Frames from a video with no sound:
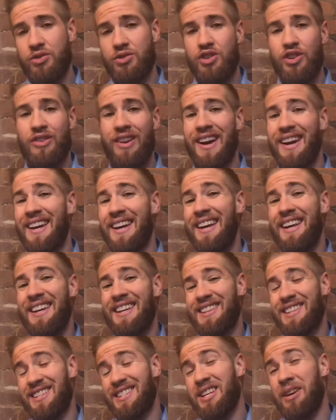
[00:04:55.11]
so you're not getting
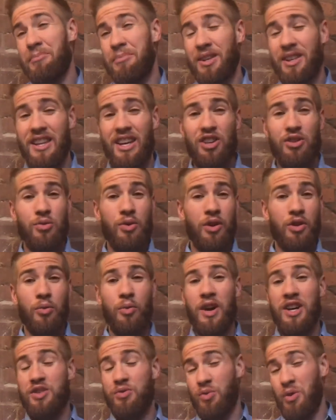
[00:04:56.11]
into something that you
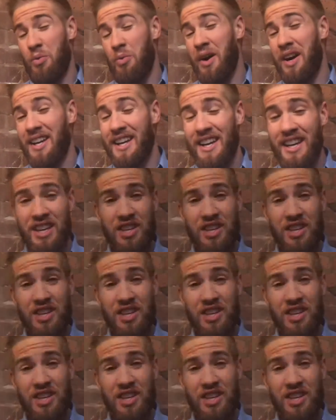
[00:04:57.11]
otherwise wouldn't want to get